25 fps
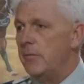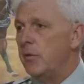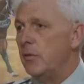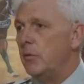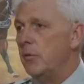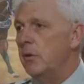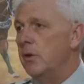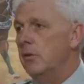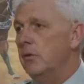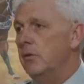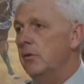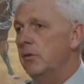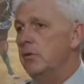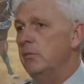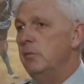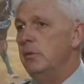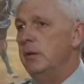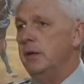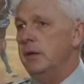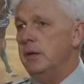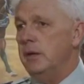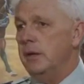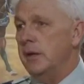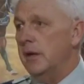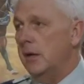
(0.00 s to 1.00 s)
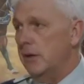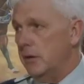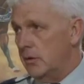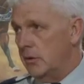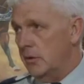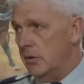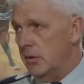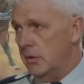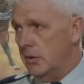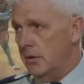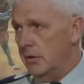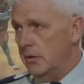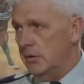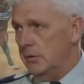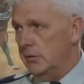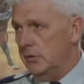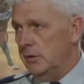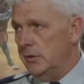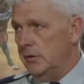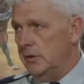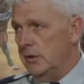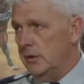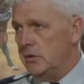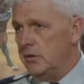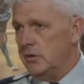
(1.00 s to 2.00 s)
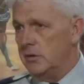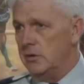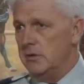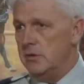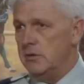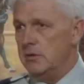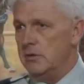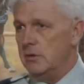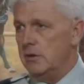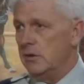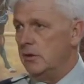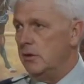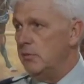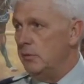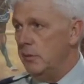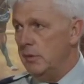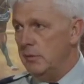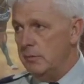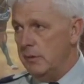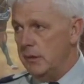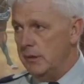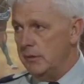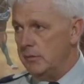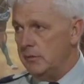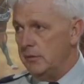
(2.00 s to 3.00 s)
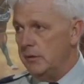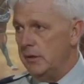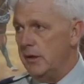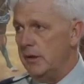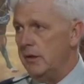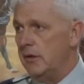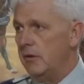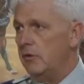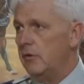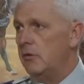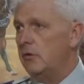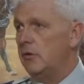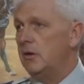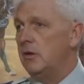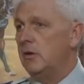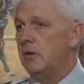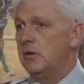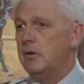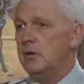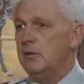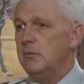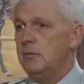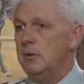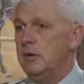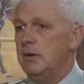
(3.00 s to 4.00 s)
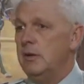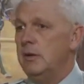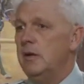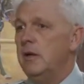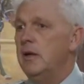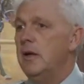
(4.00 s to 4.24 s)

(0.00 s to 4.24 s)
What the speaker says: whether it be alcohol addictions, it could be mental health, it could be